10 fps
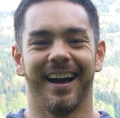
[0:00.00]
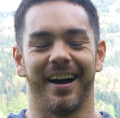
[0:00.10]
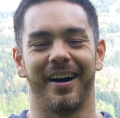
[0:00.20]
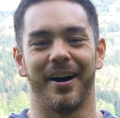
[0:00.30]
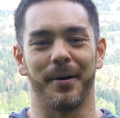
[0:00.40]

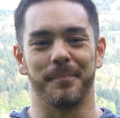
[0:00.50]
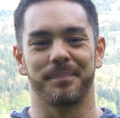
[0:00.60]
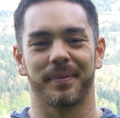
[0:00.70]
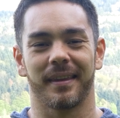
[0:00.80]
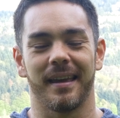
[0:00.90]
And
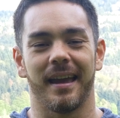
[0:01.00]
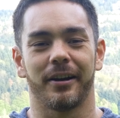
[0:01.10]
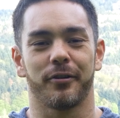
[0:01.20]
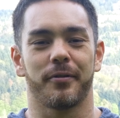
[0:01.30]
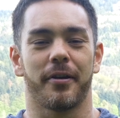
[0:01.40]

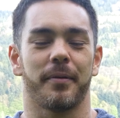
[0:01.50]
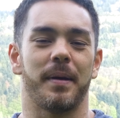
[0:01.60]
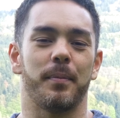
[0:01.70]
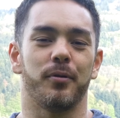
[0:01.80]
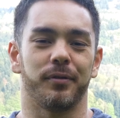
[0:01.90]
it turns out that
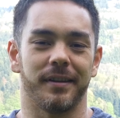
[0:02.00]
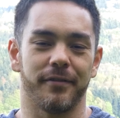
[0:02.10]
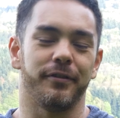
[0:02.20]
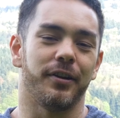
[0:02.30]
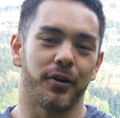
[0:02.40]
people who
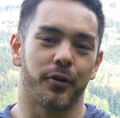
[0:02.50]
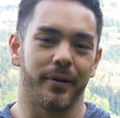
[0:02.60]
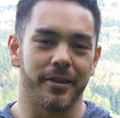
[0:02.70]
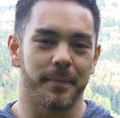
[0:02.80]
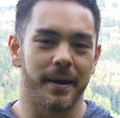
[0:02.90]
live near
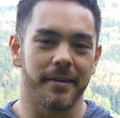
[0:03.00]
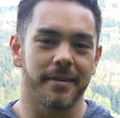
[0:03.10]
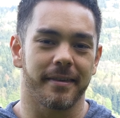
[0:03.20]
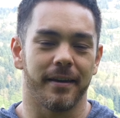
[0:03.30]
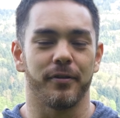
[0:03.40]
green
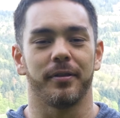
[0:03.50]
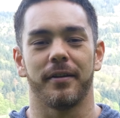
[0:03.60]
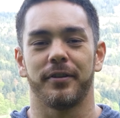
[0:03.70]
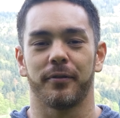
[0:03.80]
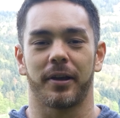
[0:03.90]
space, if you
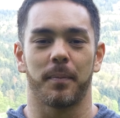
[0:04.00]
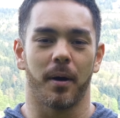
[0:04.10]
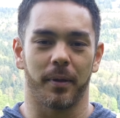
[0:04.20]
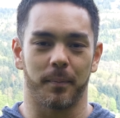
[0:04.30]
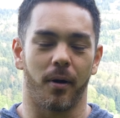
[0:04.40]
live near like a
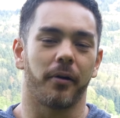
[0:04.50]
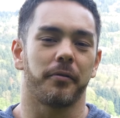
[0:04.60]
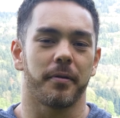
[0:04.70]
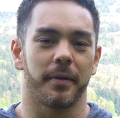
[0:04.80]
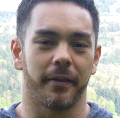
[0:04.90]
public park or
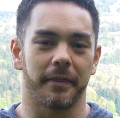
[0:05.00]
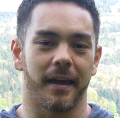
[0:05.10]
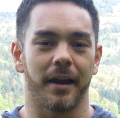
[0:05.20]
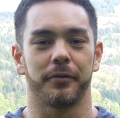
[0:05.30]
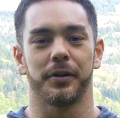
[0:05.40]
something like
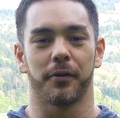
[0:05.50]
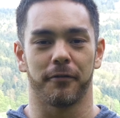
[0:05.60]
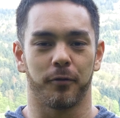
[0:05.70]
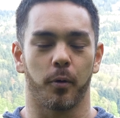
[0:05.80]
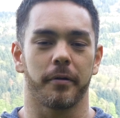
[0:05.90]
that, or near a
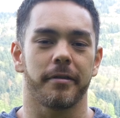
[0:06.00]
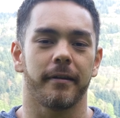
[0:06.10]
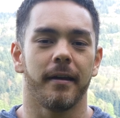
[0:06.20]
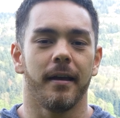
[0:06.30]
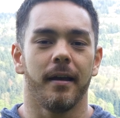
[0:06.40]

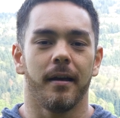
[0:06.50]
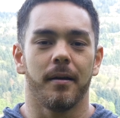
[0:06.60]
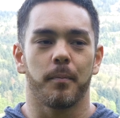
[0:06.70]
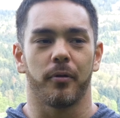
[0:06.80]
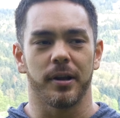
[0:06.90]
forest,
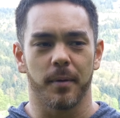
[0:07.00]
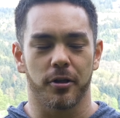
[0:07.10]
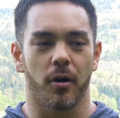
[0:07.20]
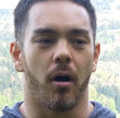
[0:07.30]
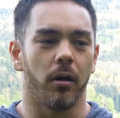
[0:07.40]
pretty
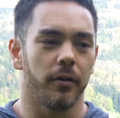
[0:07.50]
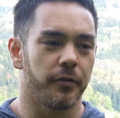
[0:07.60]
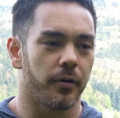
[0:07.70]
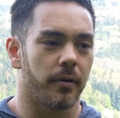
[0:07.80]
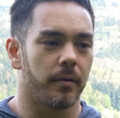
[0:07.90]
much all
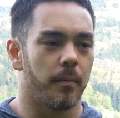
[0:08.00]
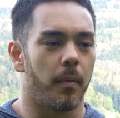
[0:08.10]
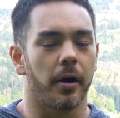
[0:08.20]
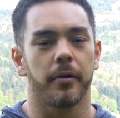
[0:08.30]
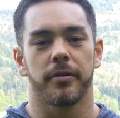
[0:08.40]
of your
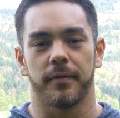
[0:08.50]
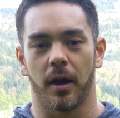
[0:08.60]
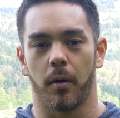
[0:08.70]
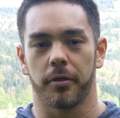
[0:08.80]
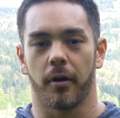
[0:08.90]
markers of
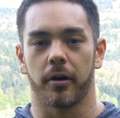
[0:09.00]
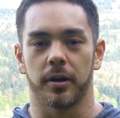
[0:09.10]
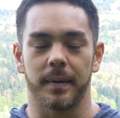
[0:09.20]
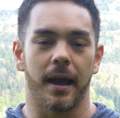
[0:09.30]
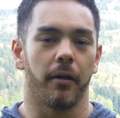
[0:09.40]
health are going
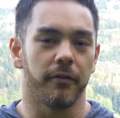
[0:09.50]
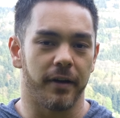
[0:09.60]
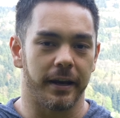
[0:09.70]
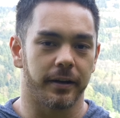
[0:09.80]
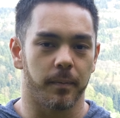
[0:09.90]
to be
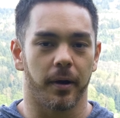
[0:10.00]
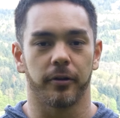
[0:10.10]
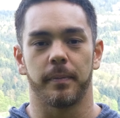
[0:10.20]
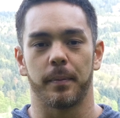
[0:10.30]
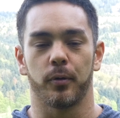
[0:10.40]
elevated compared
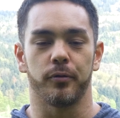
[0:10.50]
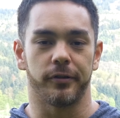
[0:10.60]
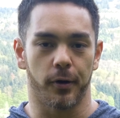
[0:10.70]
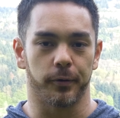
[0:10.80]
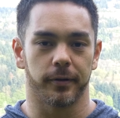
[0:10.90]
to people who
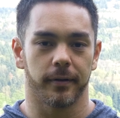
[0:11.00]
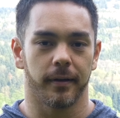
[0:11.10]
don't.